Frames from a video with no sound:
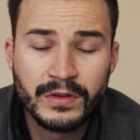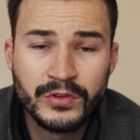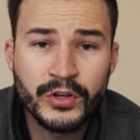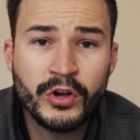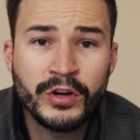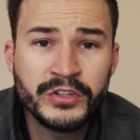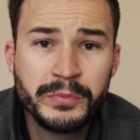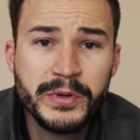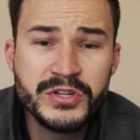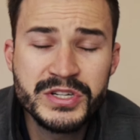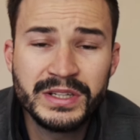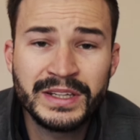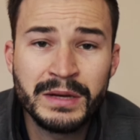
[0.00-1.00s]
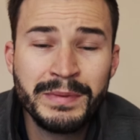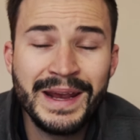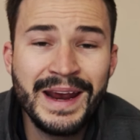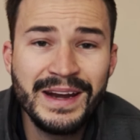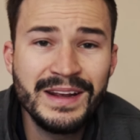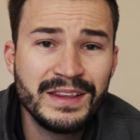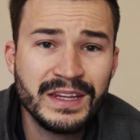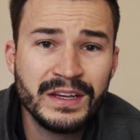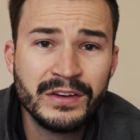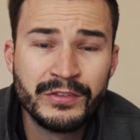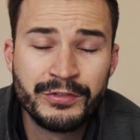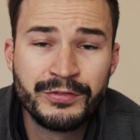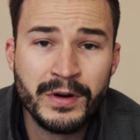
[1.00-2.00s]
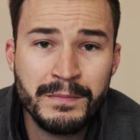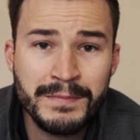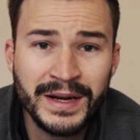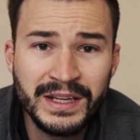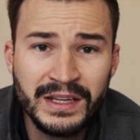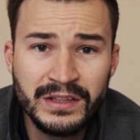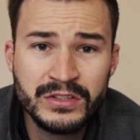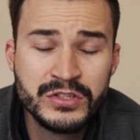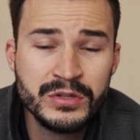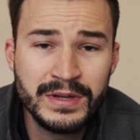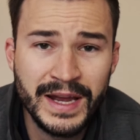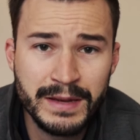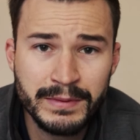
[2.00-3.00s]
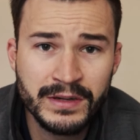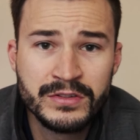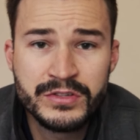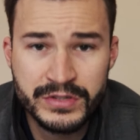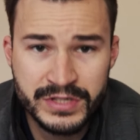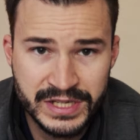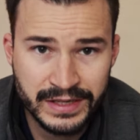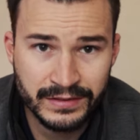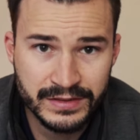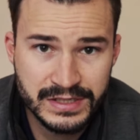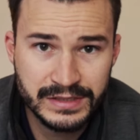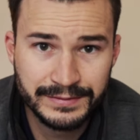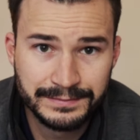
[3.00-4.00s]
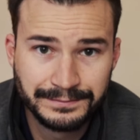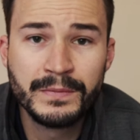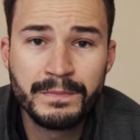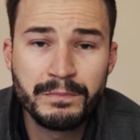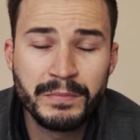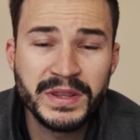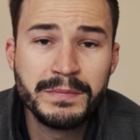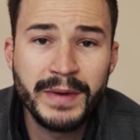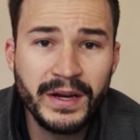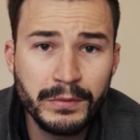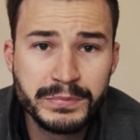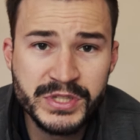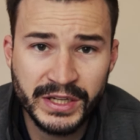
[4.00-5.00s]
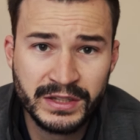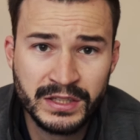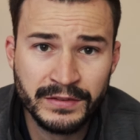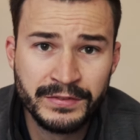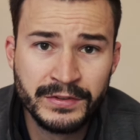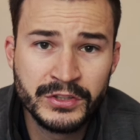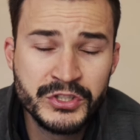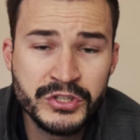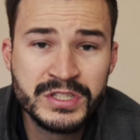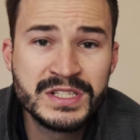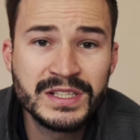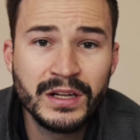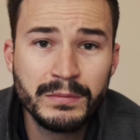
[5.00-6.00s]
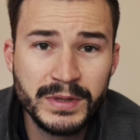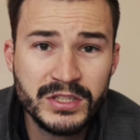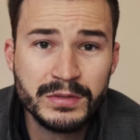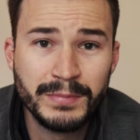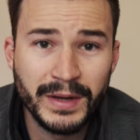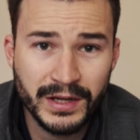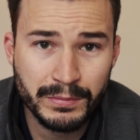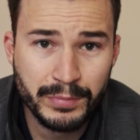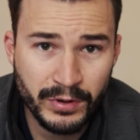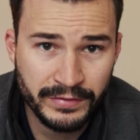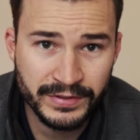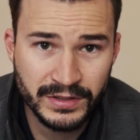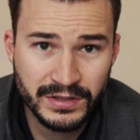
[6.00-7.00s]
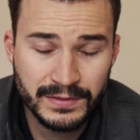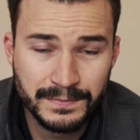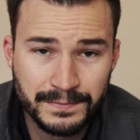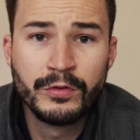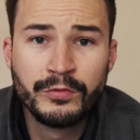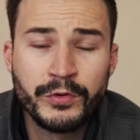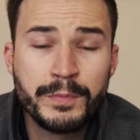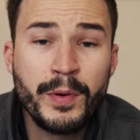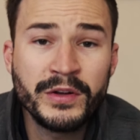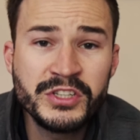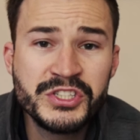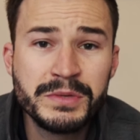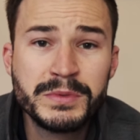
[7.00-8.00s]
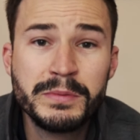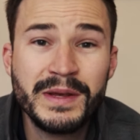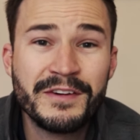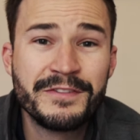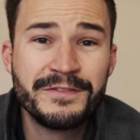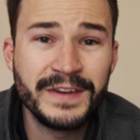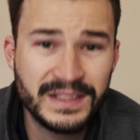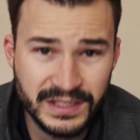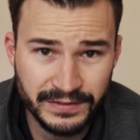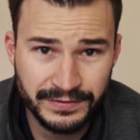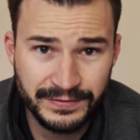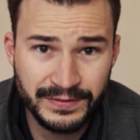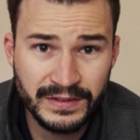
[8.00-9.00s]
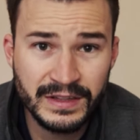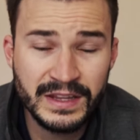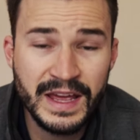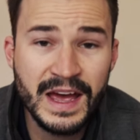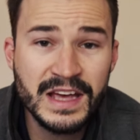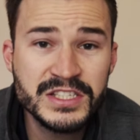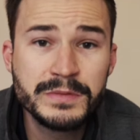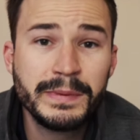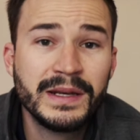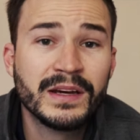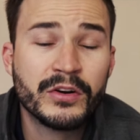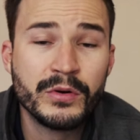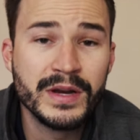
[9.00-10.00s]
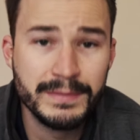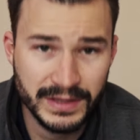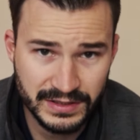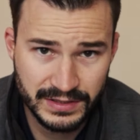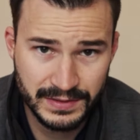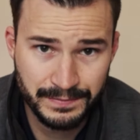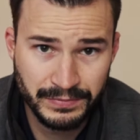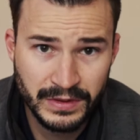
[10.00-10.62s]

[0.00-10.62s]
The contribution can be anything from money to labor to skills, but the main objective should still be to make a profit. For a partnership to be effective, there has to be an agreement.